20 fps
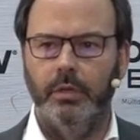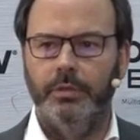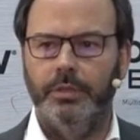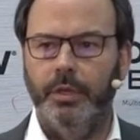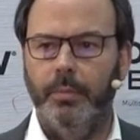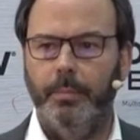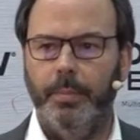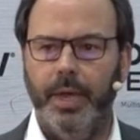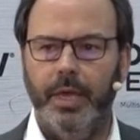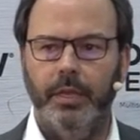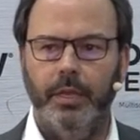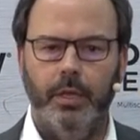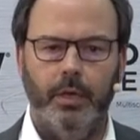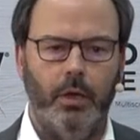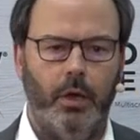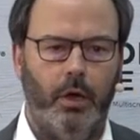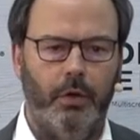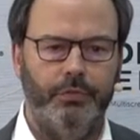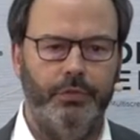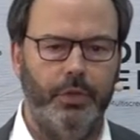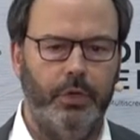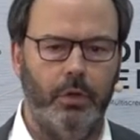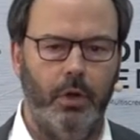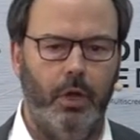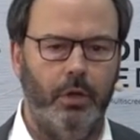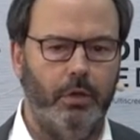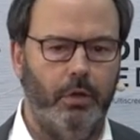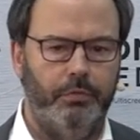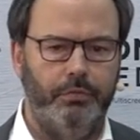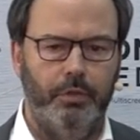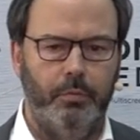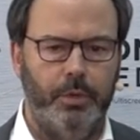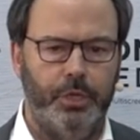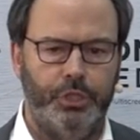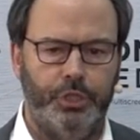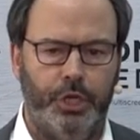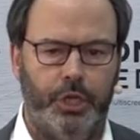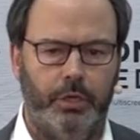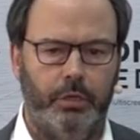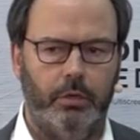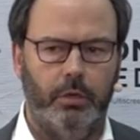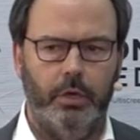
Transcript: depending of the clock of the machine,